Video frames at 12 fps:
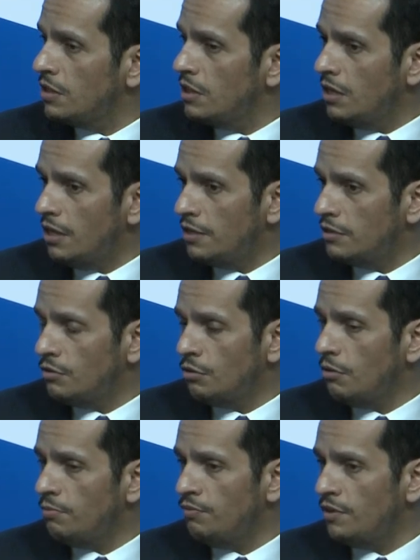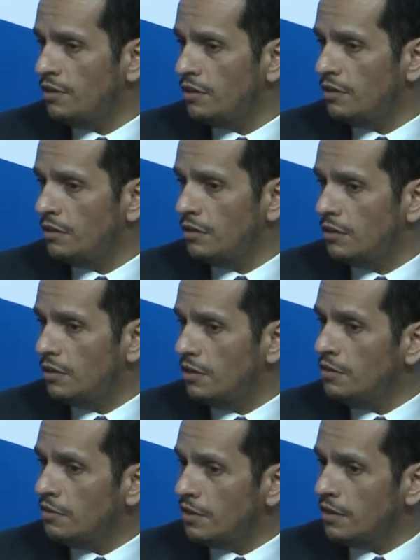and hopefully uh,
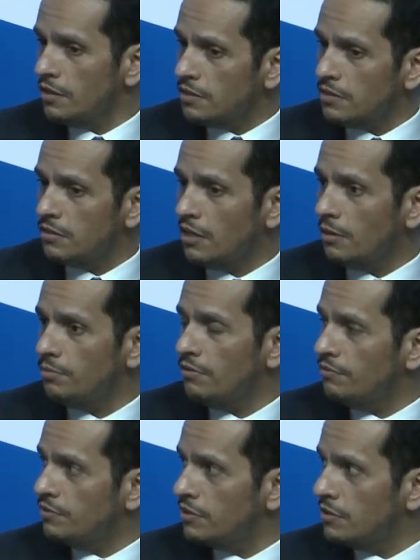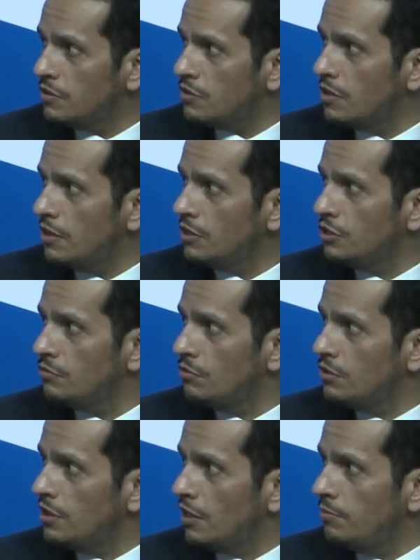in the next couple of years the election will
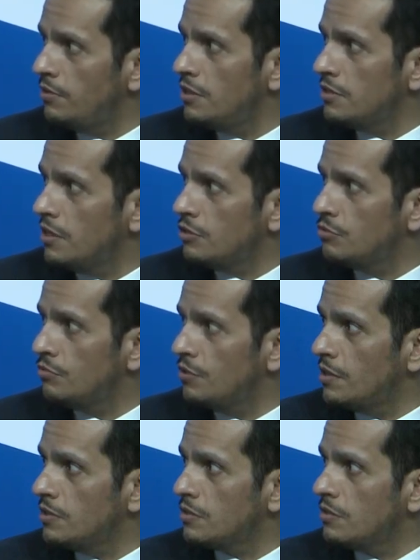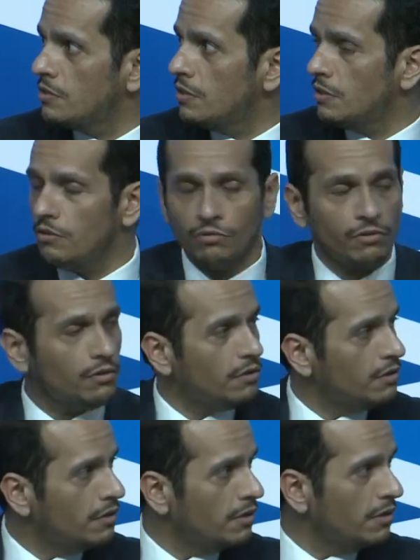take place as soon as the, all
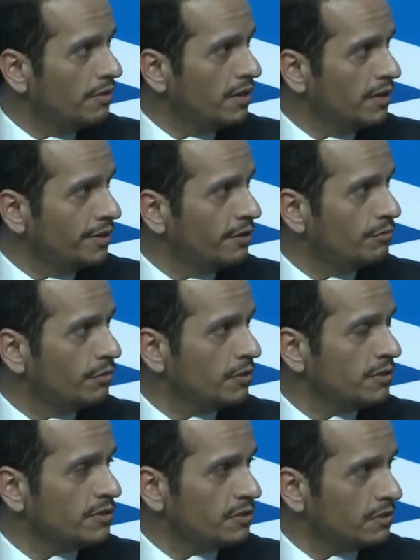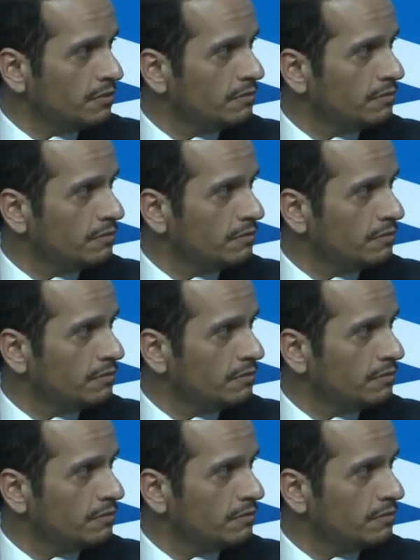uh, the legal work is done.